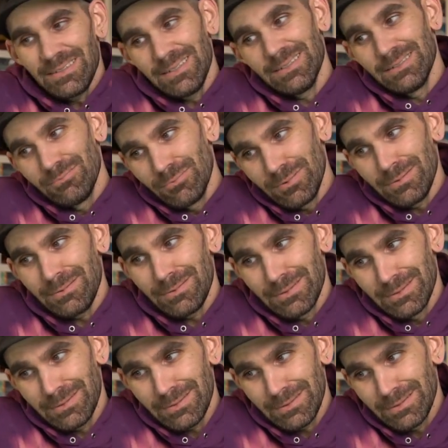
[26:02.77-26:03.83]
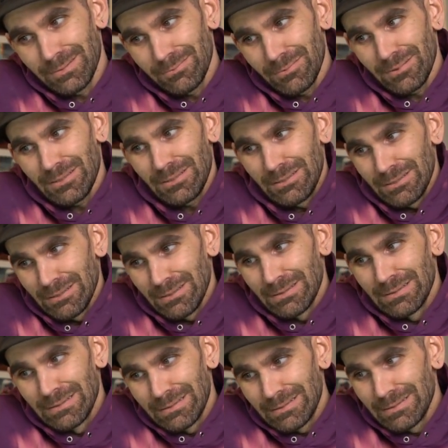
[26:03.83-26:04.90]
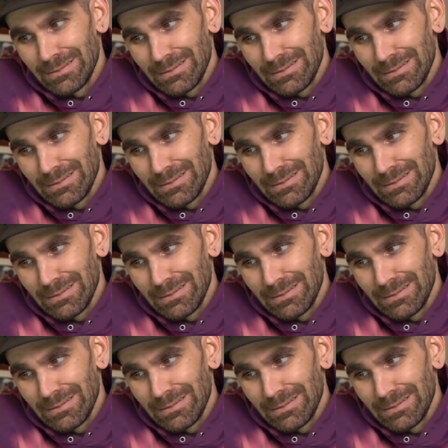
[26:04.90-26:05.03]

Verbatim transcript: a good one. That's a good one.